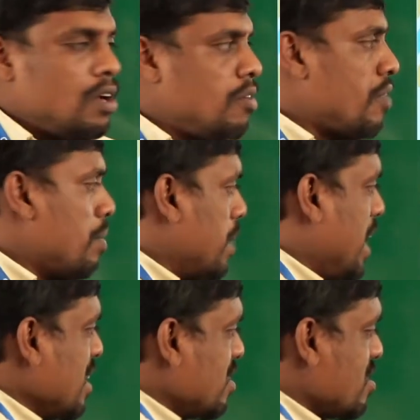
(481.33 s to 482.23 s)
From
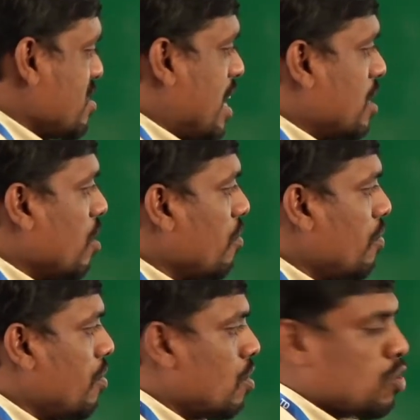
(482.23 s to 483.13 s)
each strand of
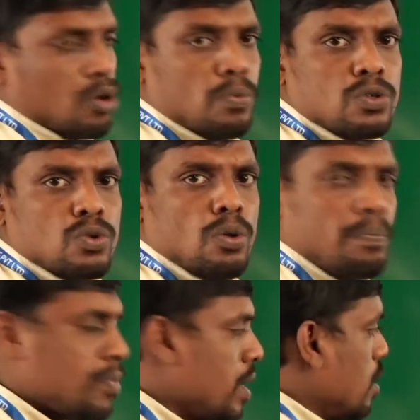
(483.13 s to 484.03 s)
chromosome,
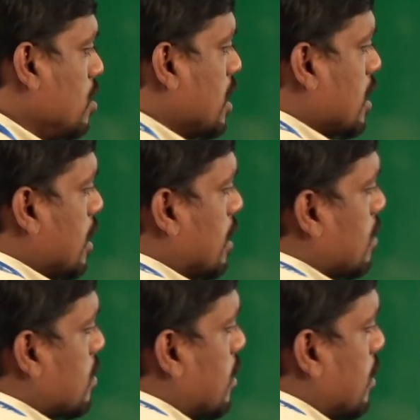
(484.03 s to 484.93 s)
generally it
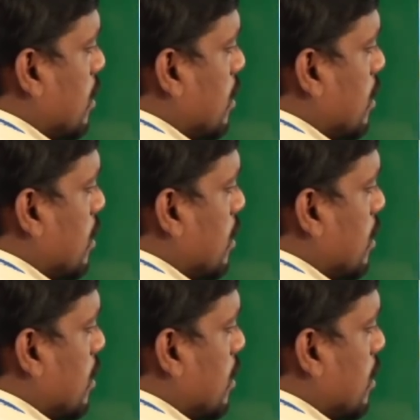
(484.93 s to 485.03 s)
is a